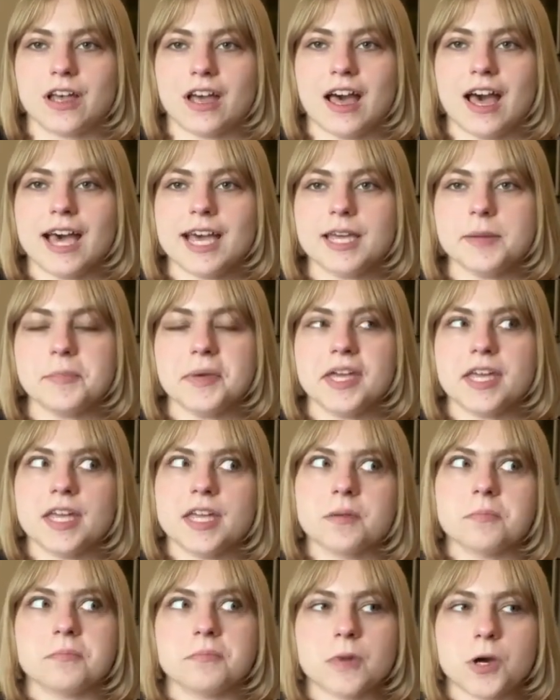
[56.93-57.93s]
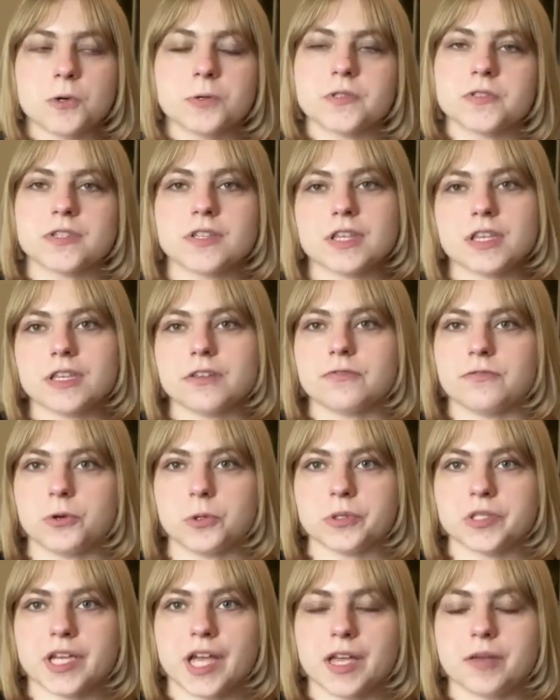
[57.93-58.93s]
I'm a mostly
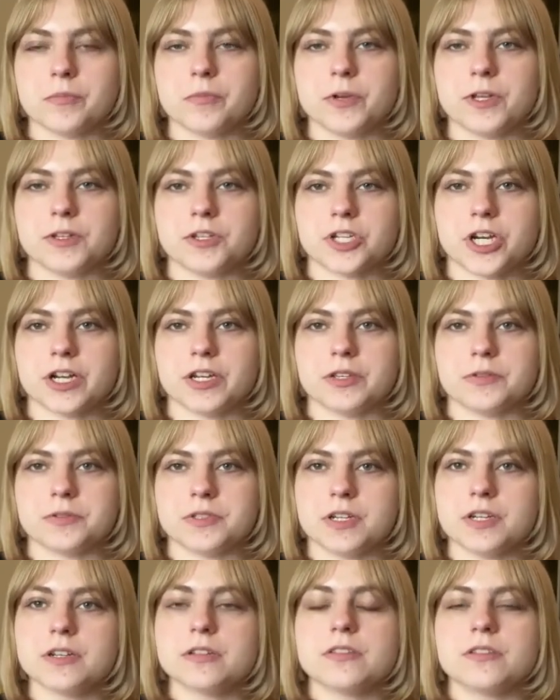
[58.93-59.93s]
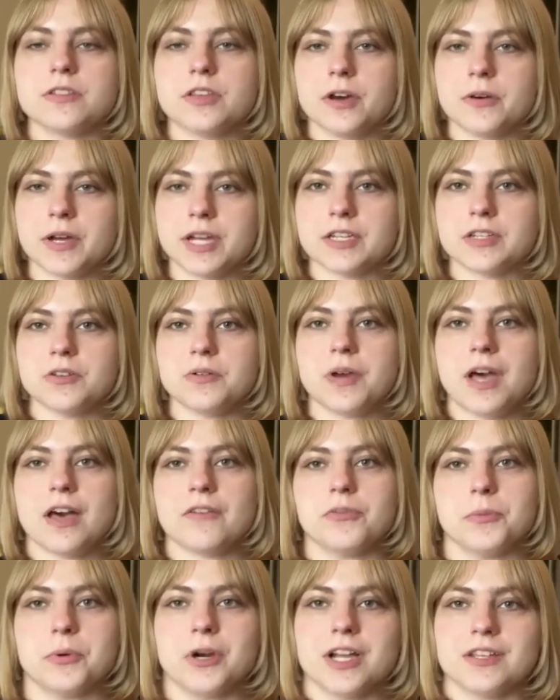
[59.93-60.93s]
full-time wheelchair user, though I do
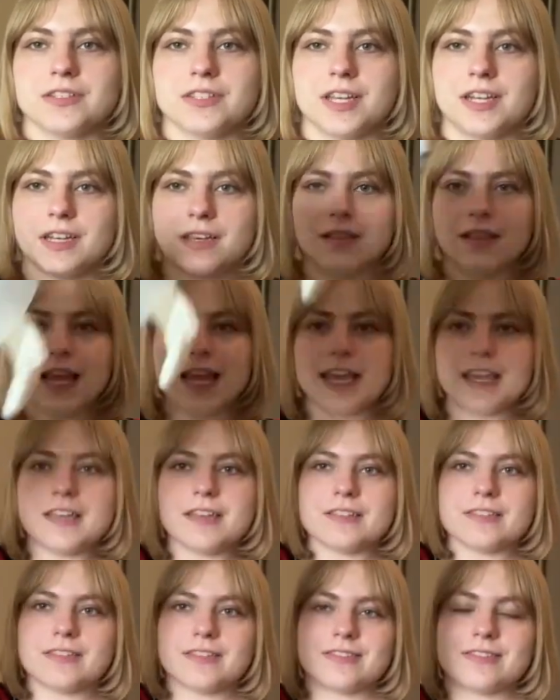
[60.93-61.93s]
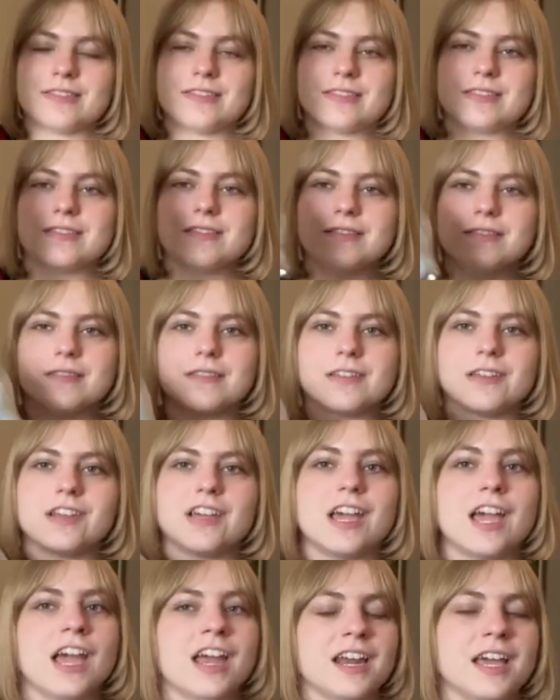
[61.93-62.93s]
have a prosthetic leg,
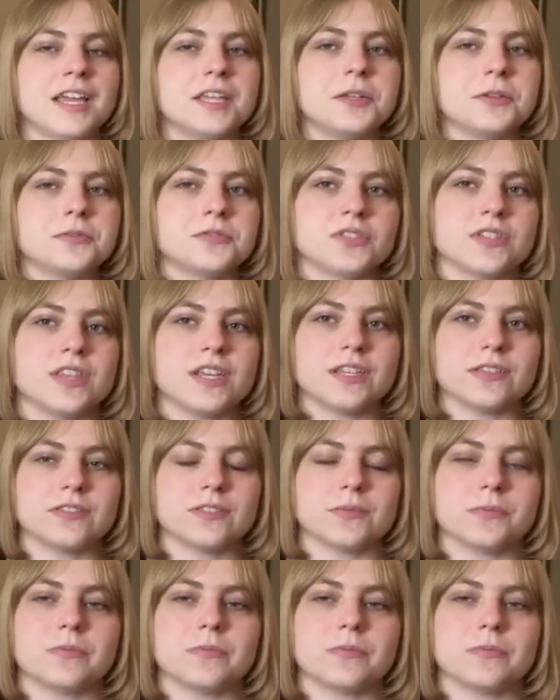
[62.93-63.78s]
and I use this